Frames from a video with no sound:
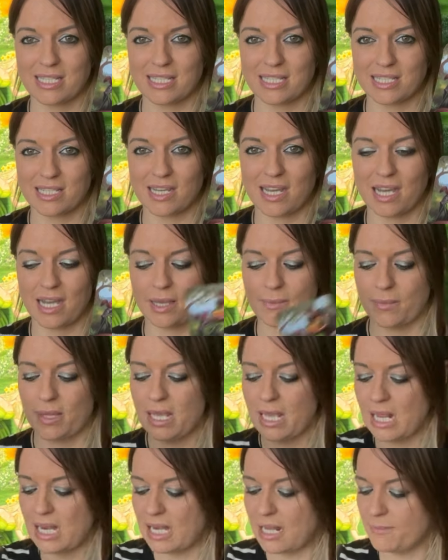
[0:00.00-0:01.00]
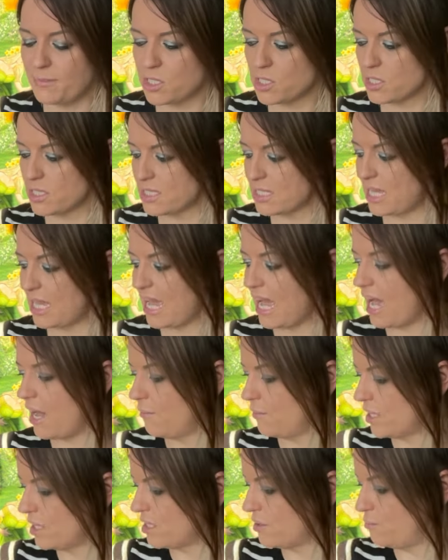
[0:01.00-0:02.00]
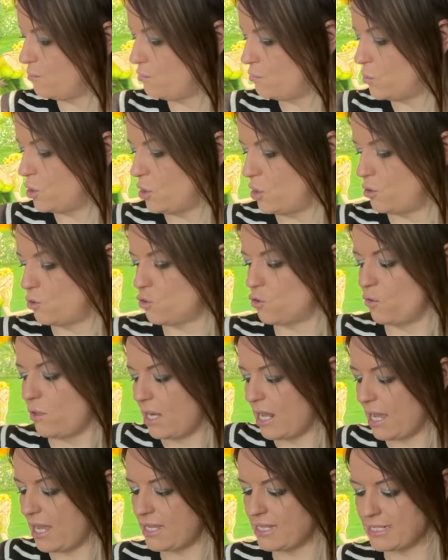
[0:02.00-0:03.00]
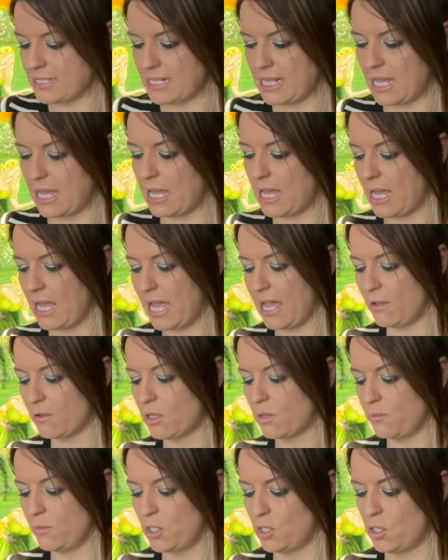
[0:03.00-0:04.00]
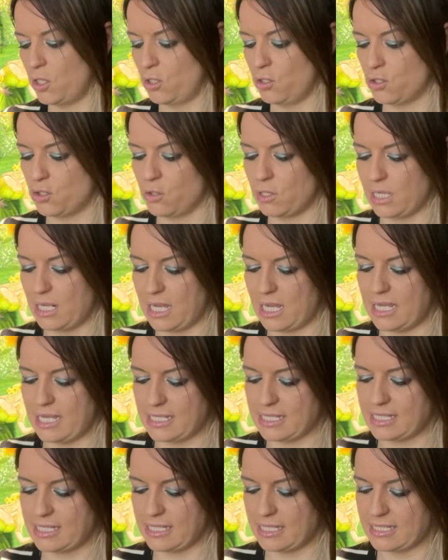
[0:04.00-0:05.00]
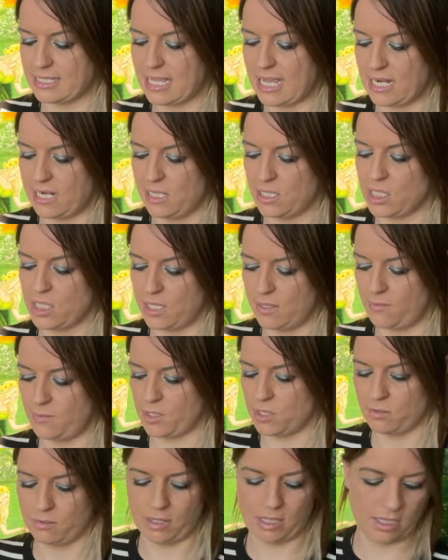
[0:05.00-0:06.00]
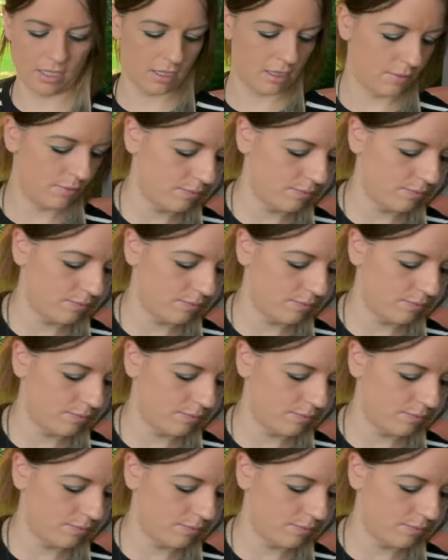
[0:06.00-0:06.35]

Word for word: in time. Let me just see how we can neutralize that. How can we neutralize this energy between them?